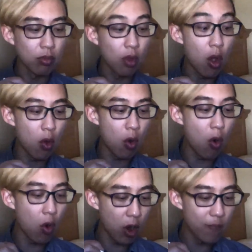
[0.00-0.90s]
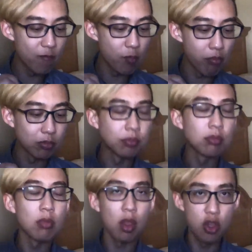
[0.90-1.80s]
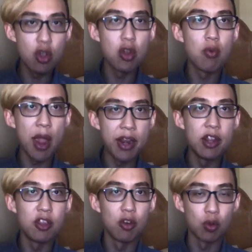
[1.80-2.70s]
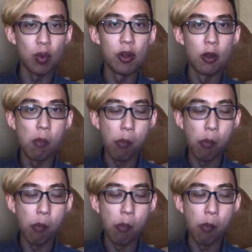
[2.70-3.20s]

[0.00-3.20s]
Oh, or you could write it in your Twitter.